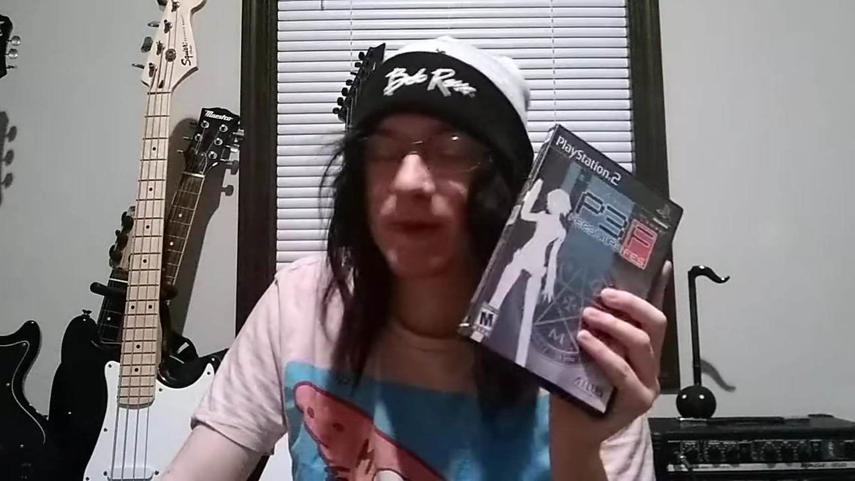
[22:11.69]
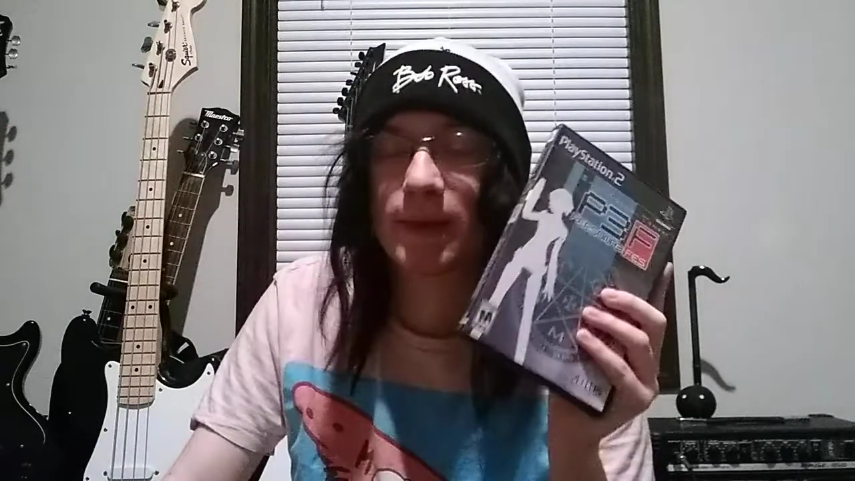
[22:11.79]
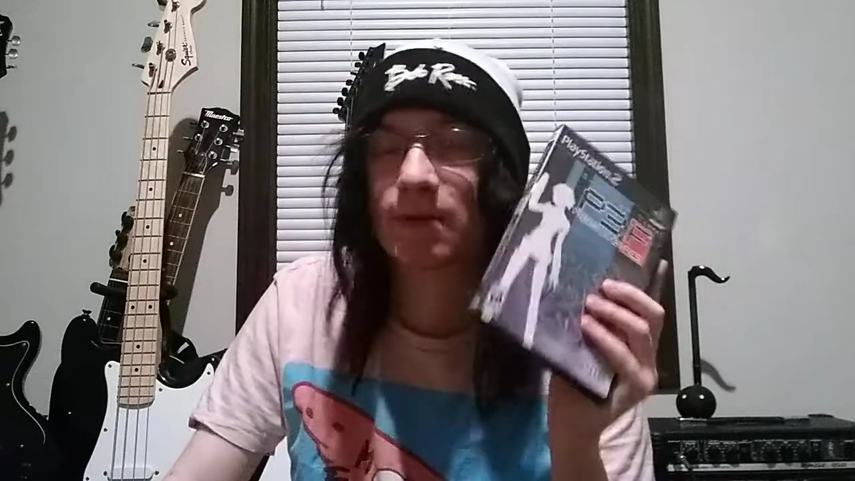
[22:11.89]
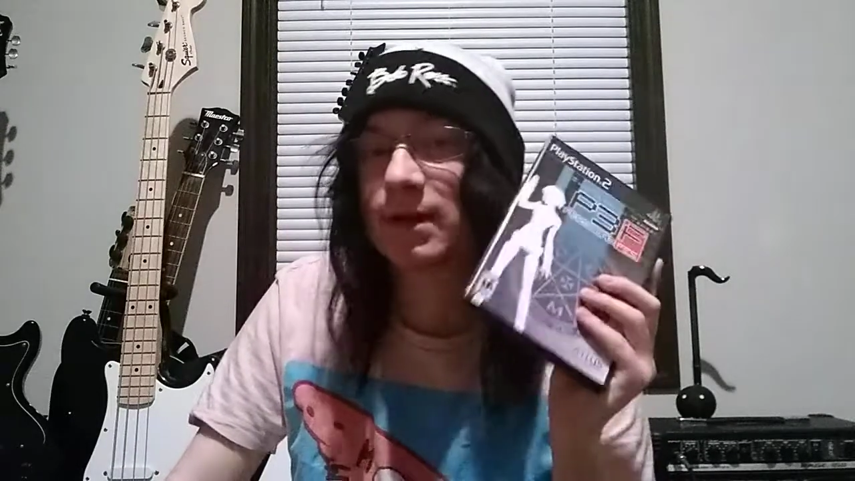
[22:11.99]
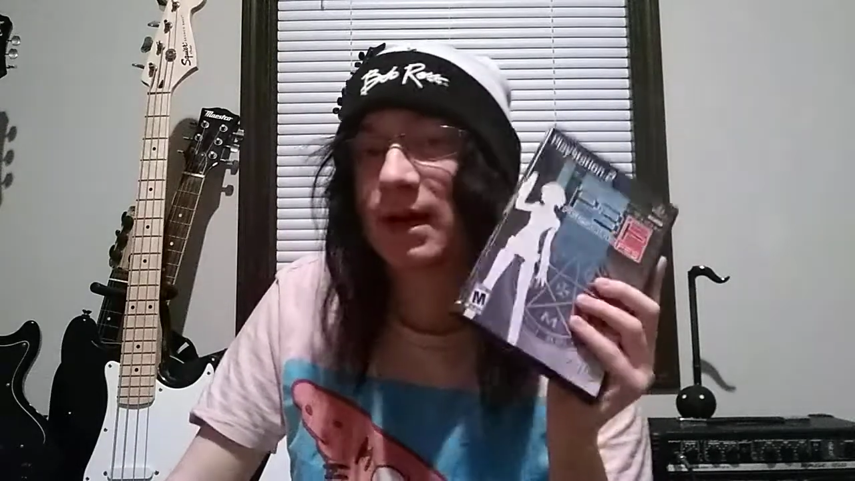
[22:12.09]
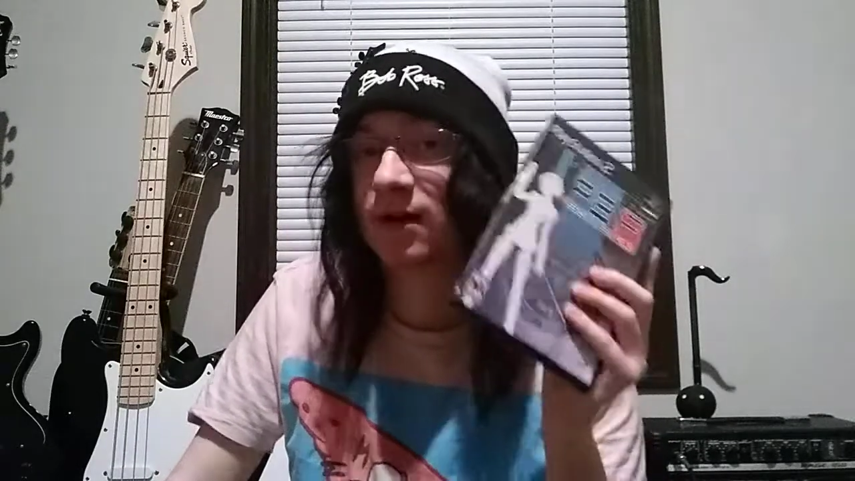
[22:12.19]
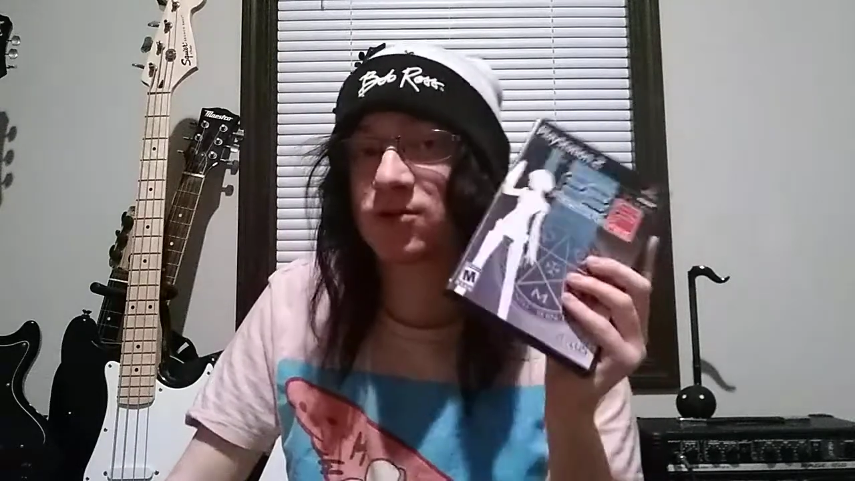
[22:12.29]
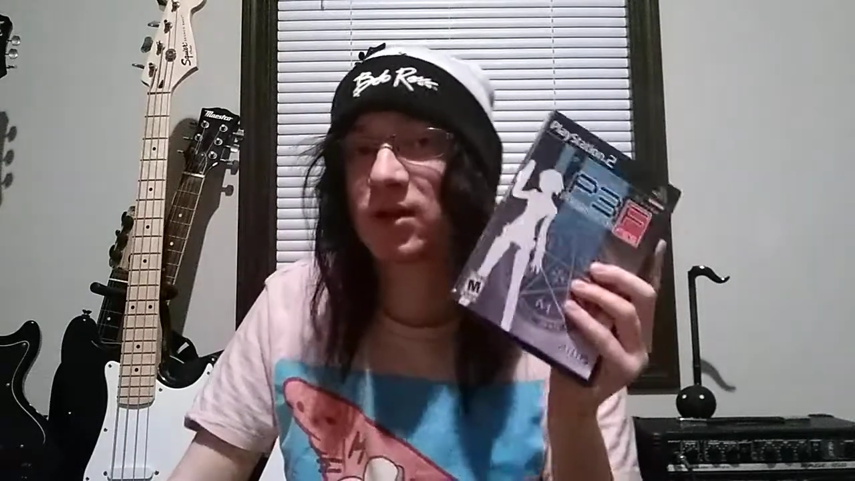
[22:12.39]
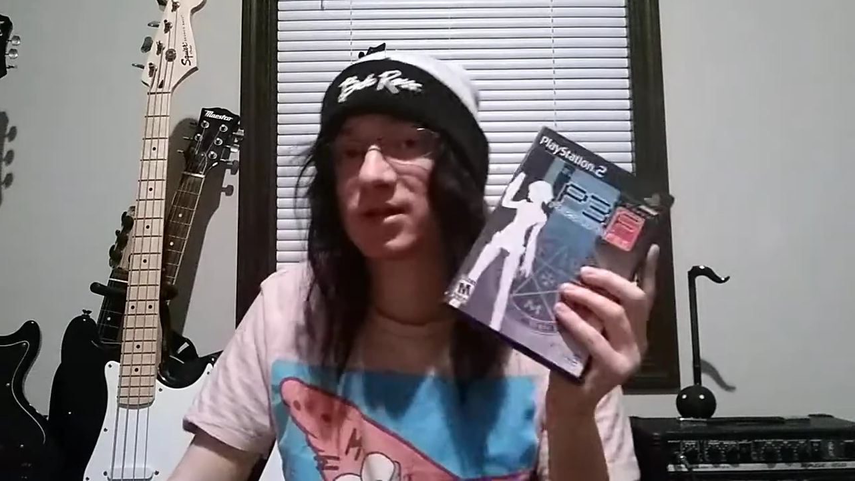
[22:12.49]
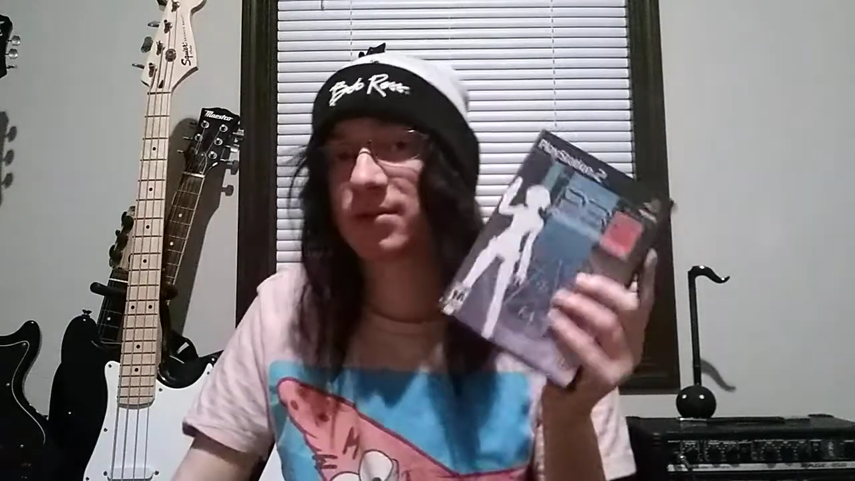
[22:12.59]
that they would add a
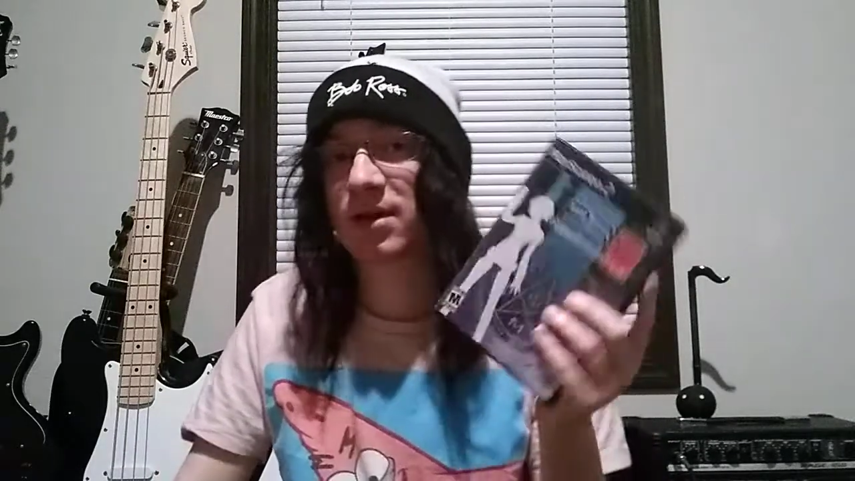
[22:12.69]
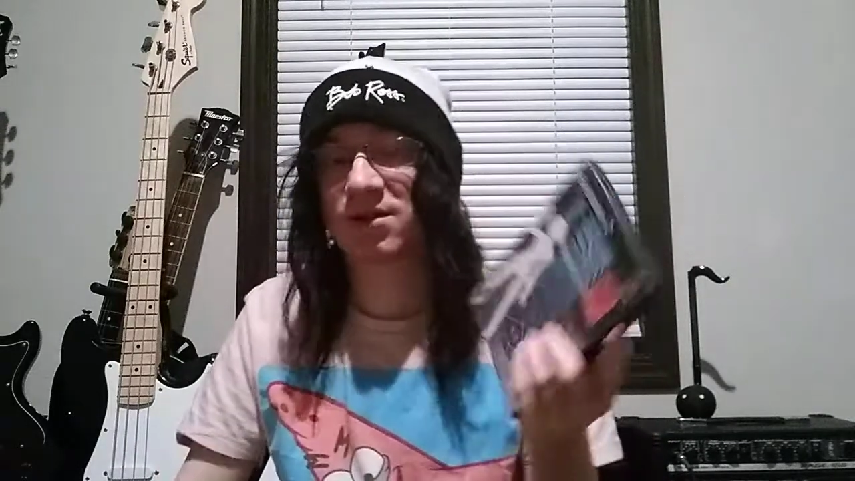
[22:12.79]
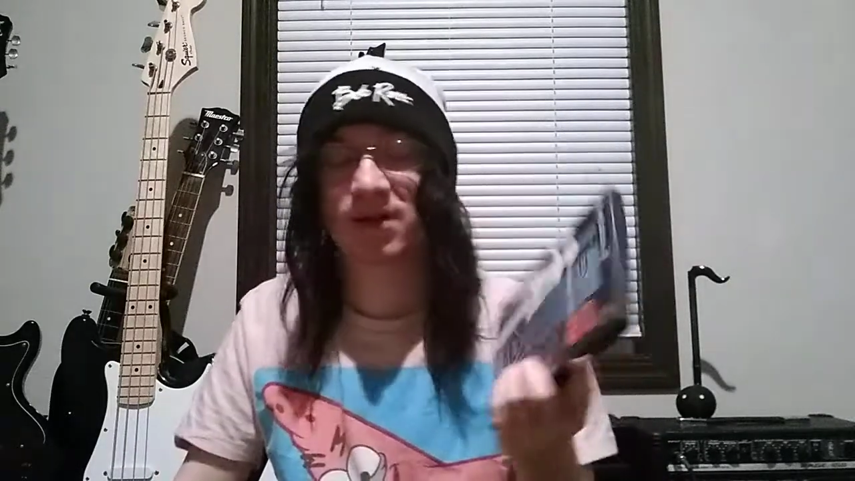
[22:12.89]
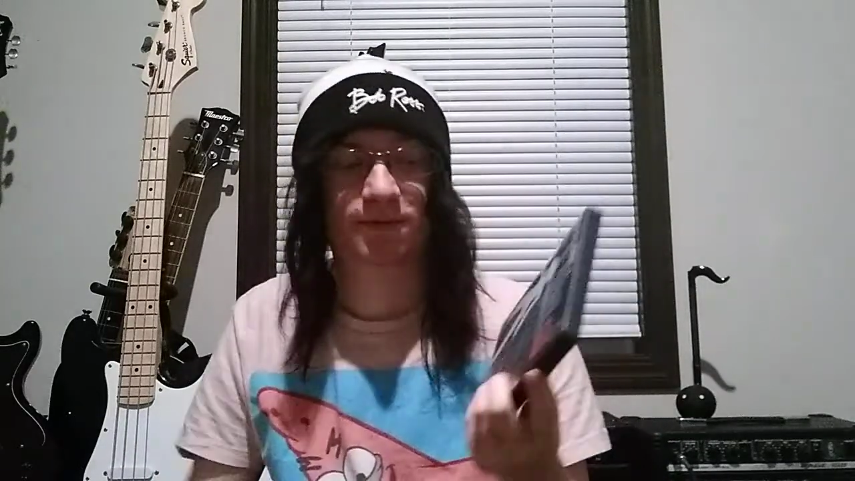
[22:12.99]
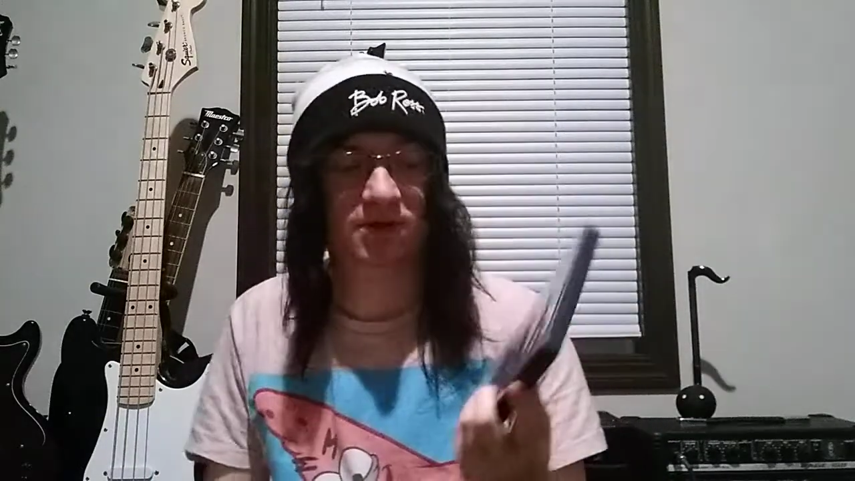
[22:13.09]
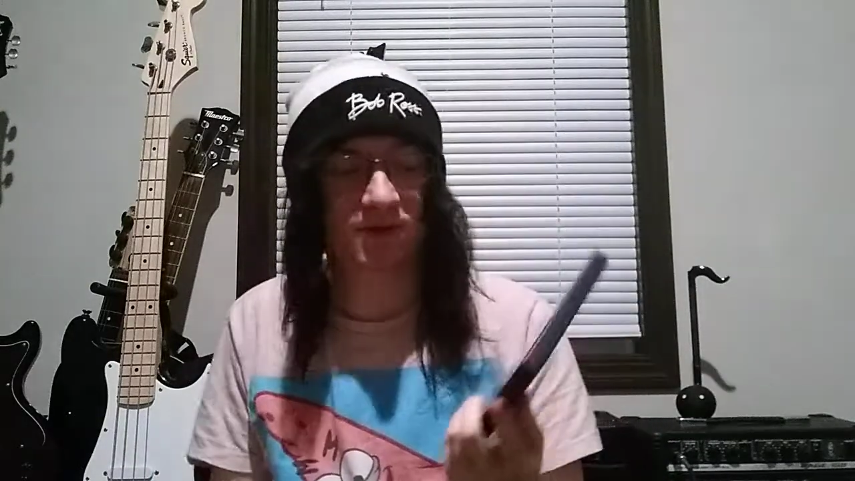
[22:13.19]
direct commands option to